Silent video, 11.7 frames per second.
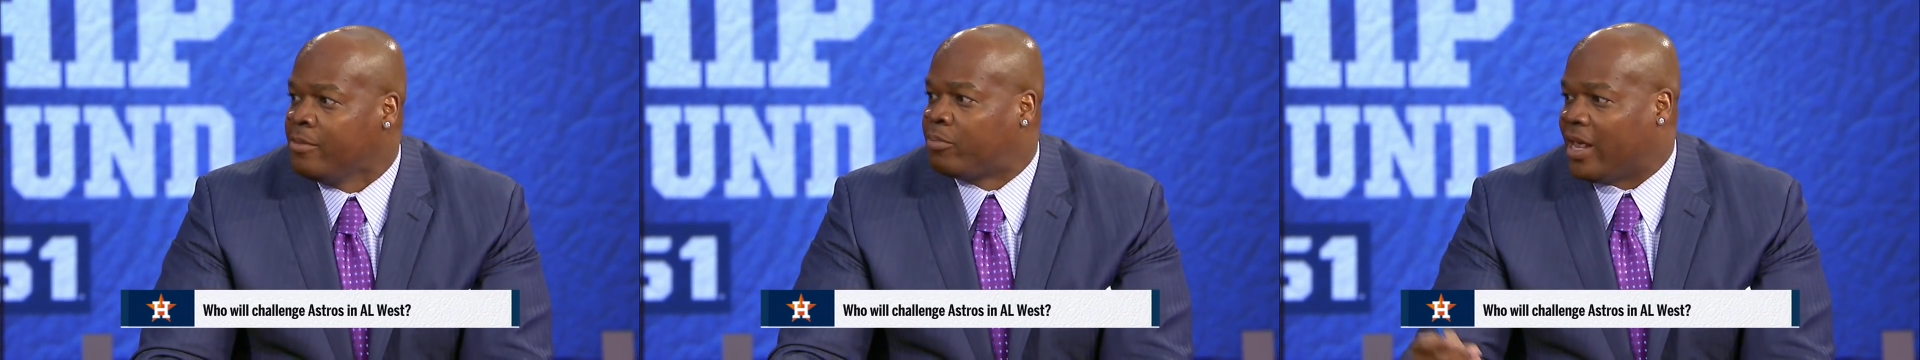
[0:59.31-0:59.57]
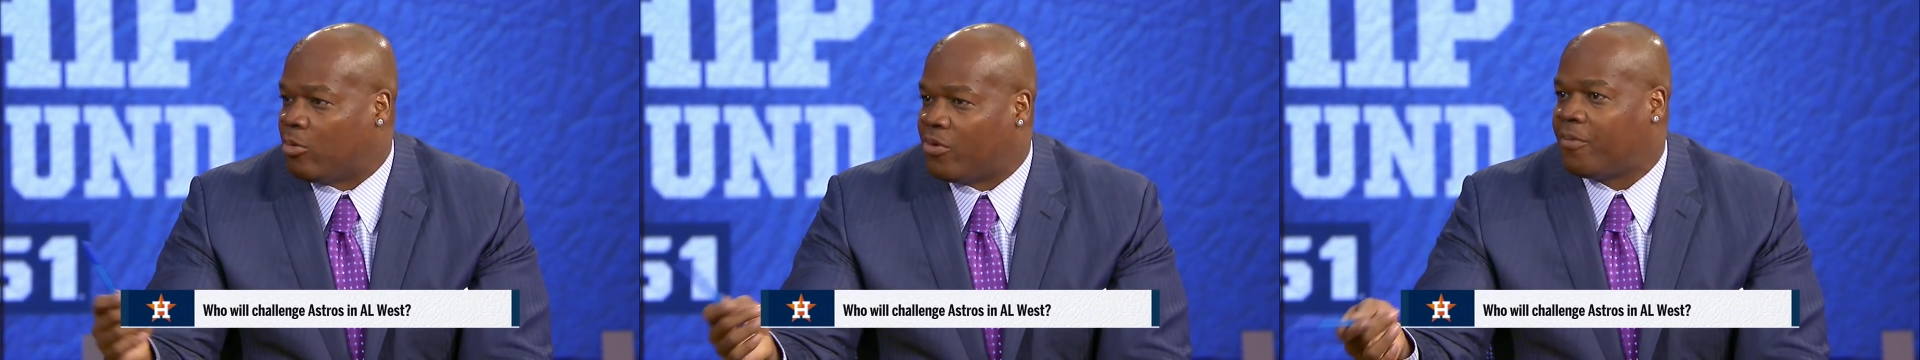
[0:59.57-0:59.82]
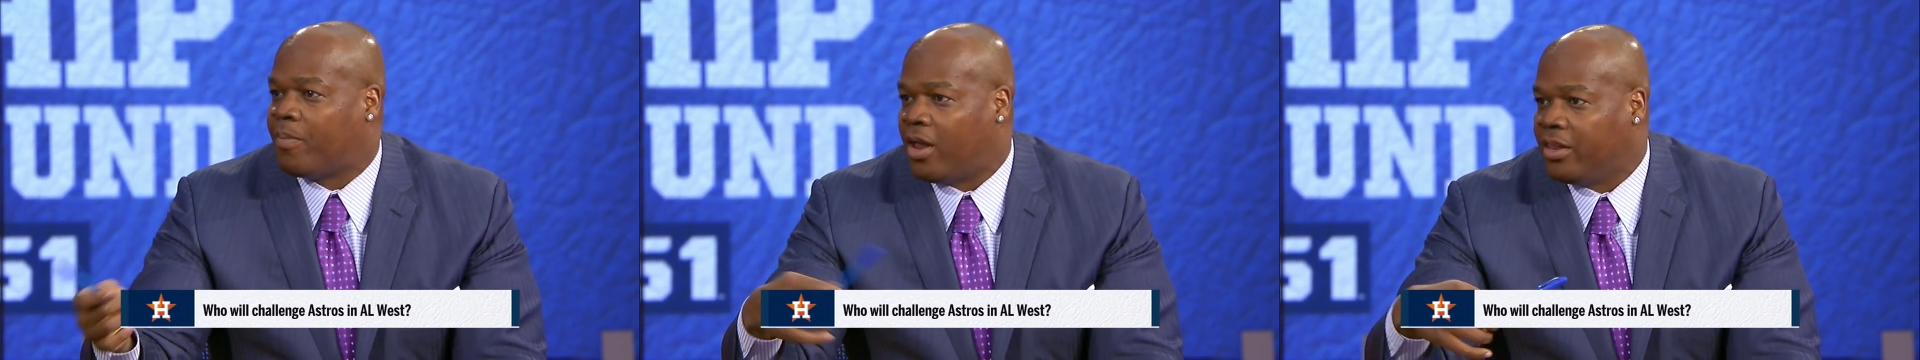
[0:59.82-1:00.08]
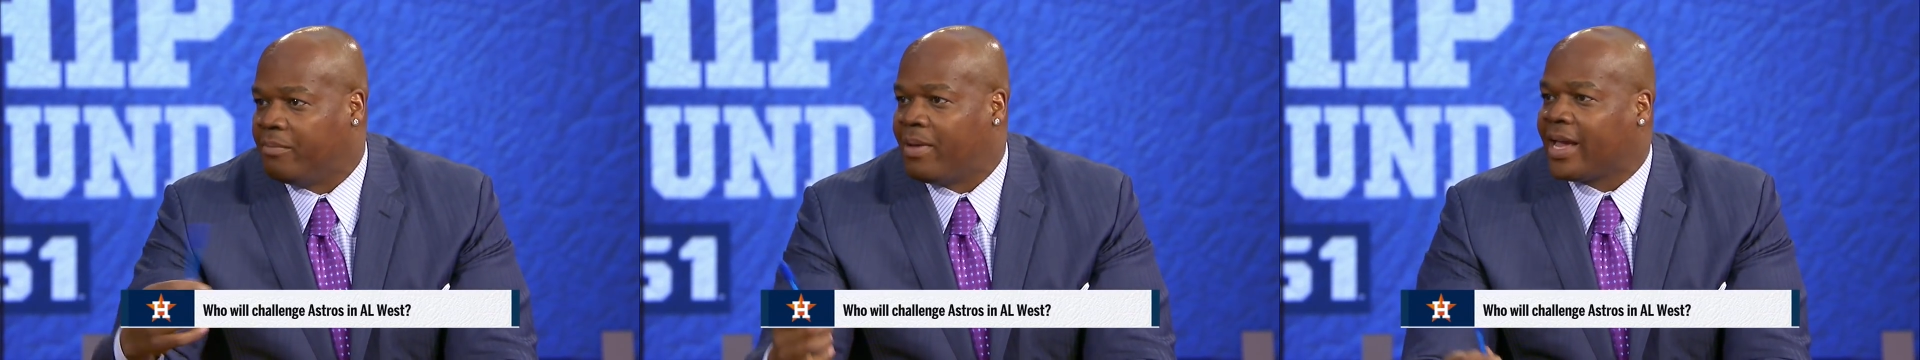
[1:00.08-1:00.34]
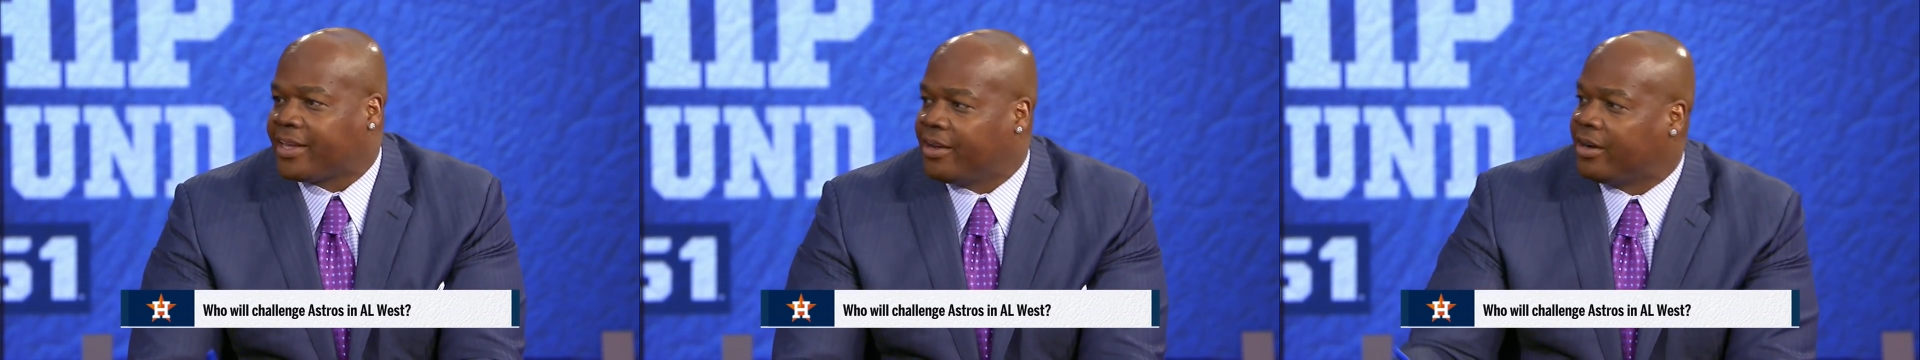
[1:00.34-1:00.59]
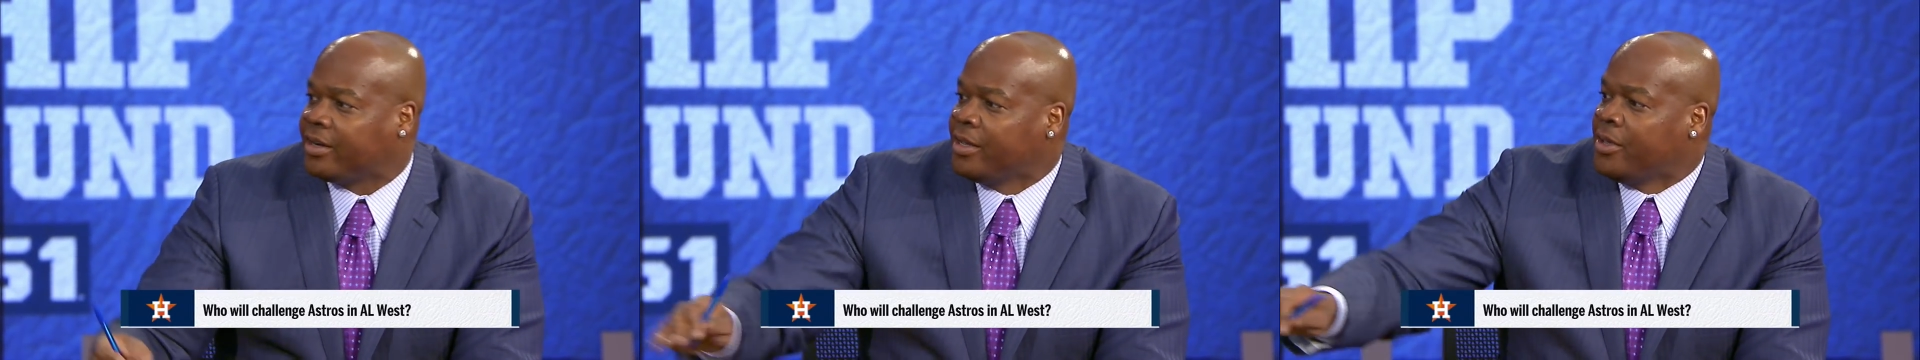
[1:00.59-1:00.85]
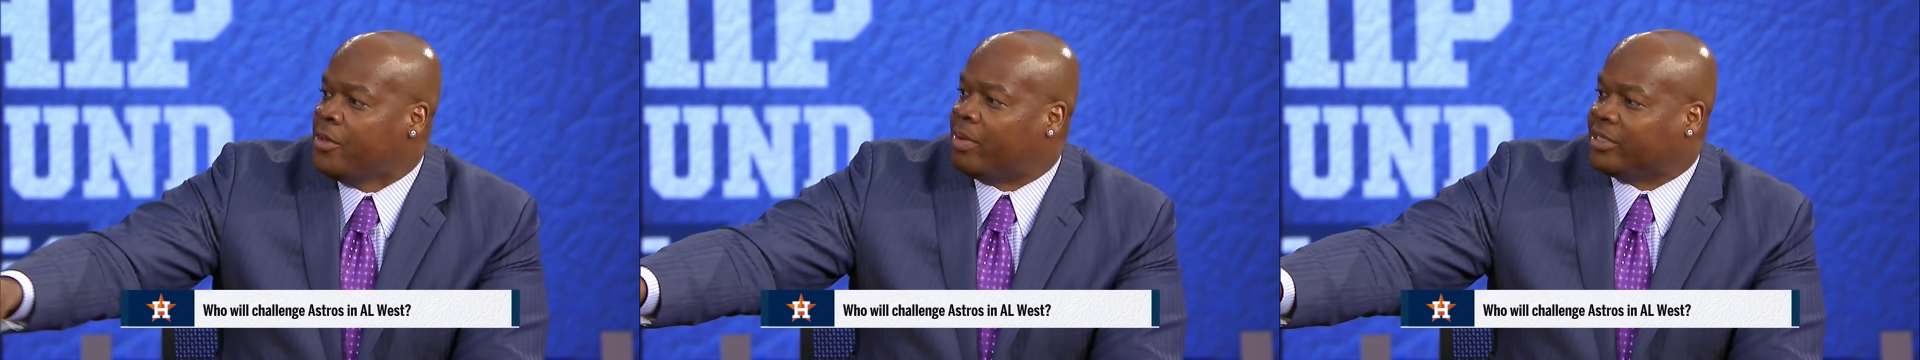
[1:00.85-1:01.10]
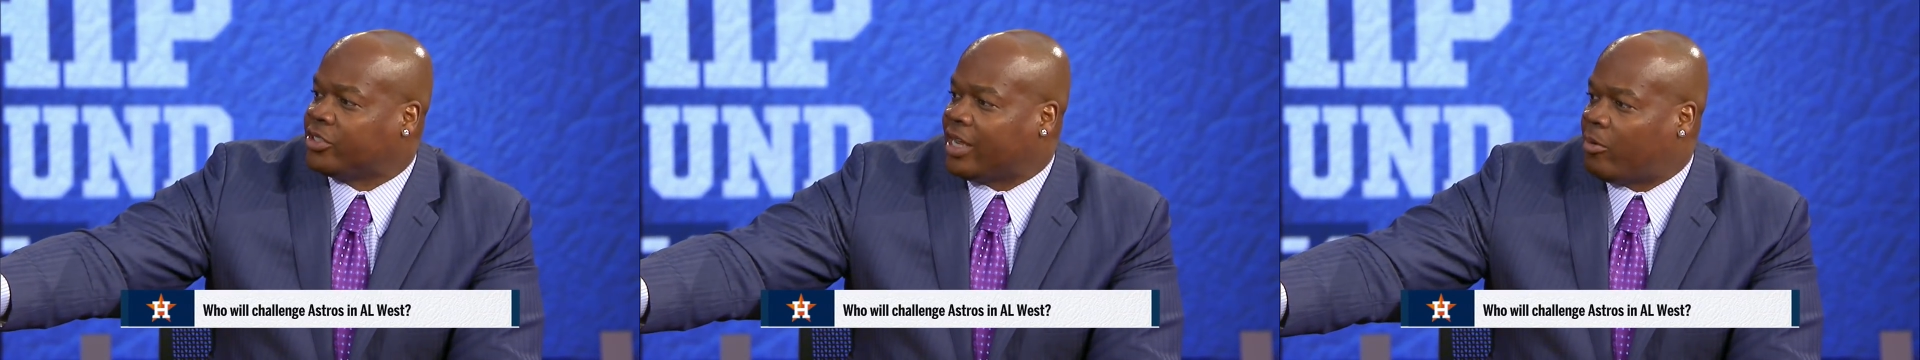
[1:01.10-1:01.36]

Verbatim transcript: play a wiffle ball in the backyard. But you got